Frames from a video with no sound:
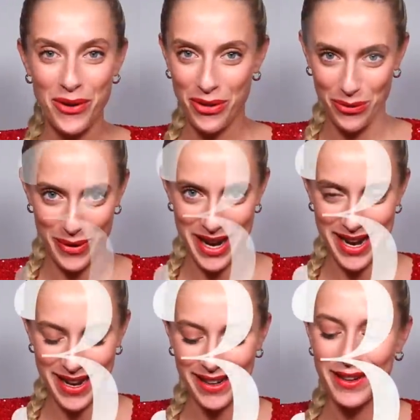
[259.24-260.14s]

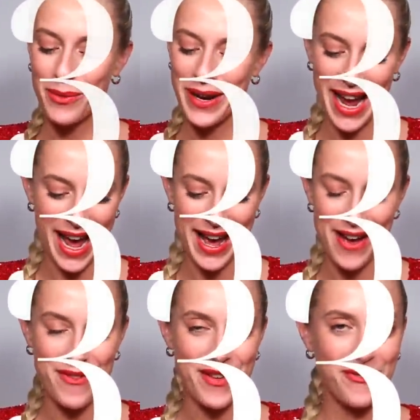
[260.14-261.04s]
three, we
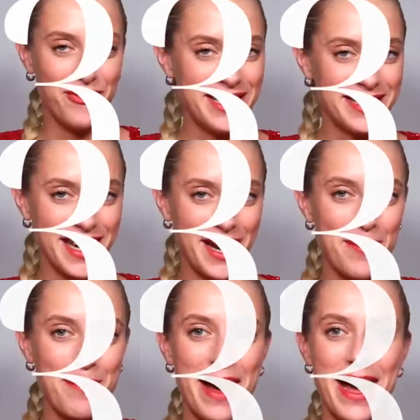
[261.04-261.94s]
have
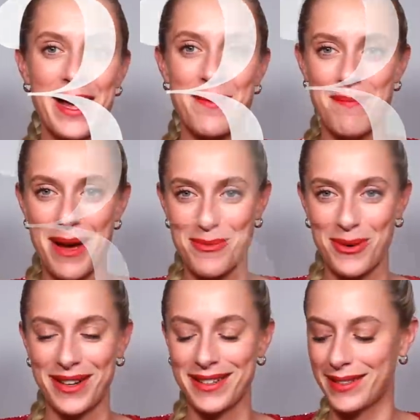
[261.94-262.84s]
Vita by
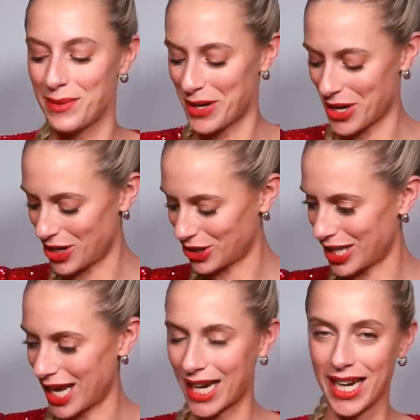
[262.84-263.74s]
Memoirs. Oh my gosh,
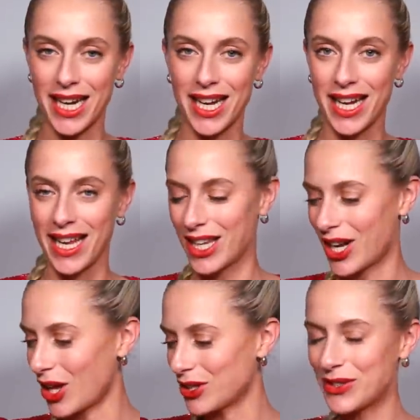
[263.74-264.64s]
like, the
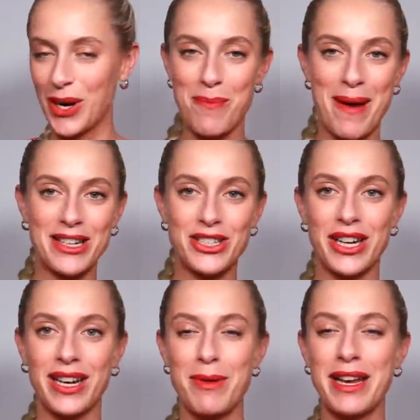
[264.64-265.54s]
colors are
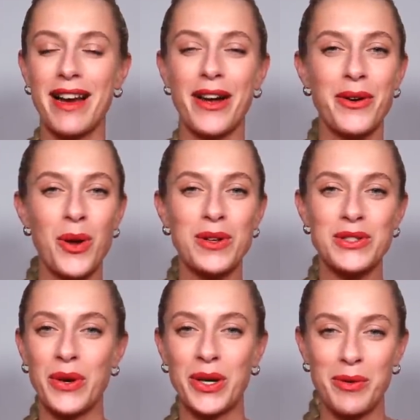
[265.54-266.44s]
matching. I mean, I don't know what's
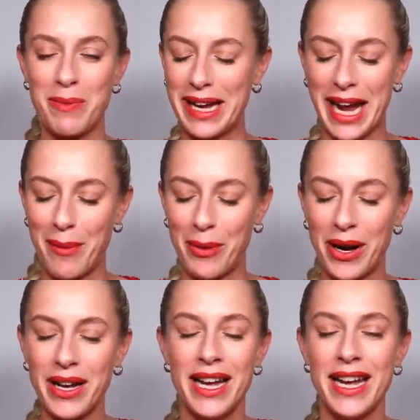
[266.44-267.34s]
going on with my
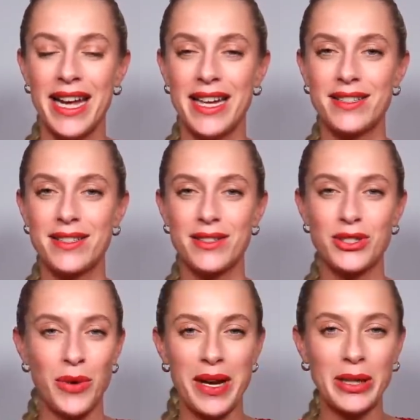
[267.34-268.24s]
camera. It's
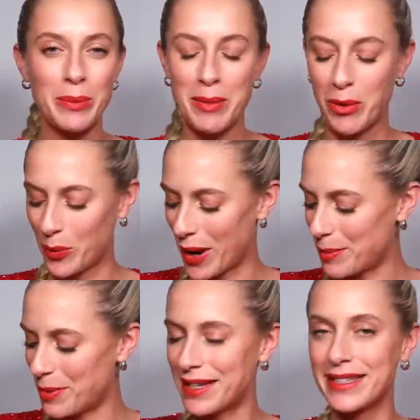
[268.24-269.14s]
showing a little bit more
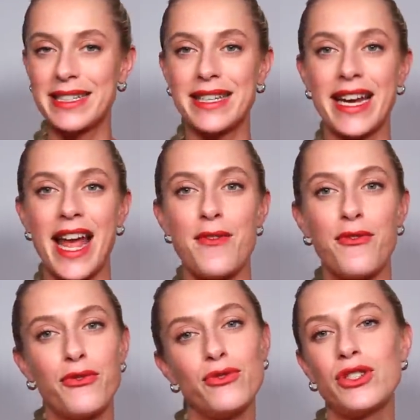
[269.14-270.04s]
red, but this is like a
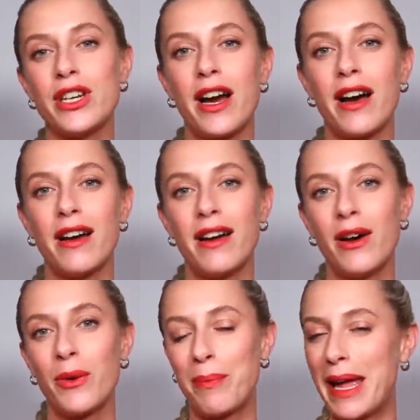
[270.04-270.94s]
fuchsia
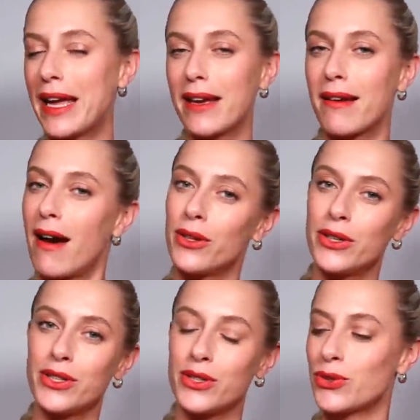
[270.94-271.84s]
pink
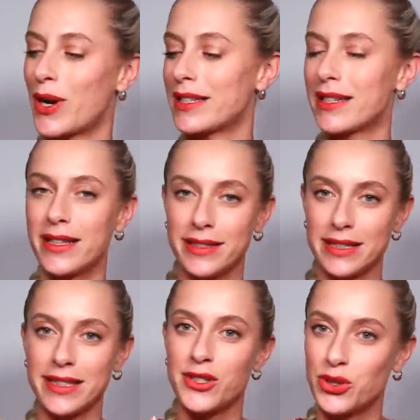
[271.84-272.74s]
colored dress, and this
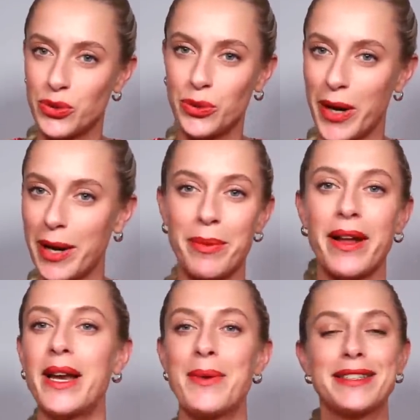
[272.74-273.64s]
is a true red. But
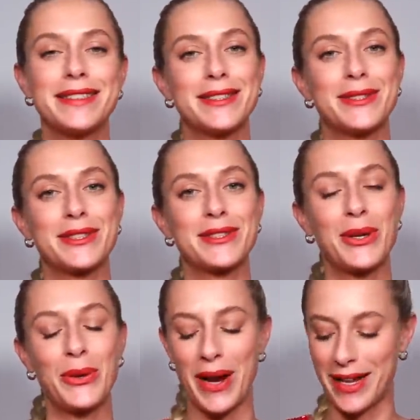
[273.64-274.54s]
anyways, this looks
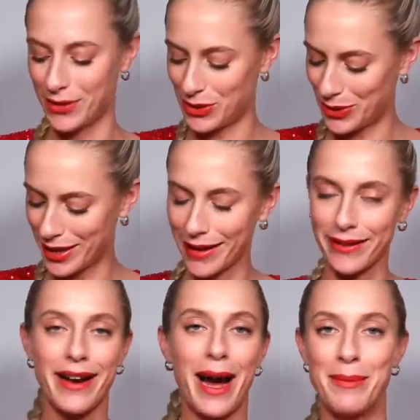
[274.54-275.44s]
great, the two
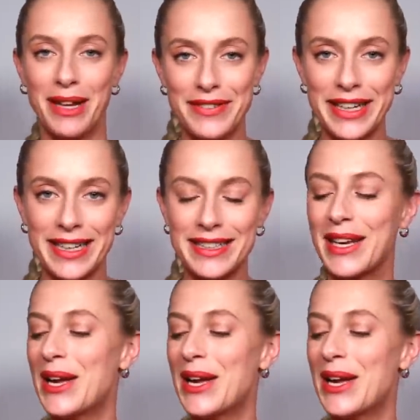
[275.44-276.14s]
together. I'm loving it.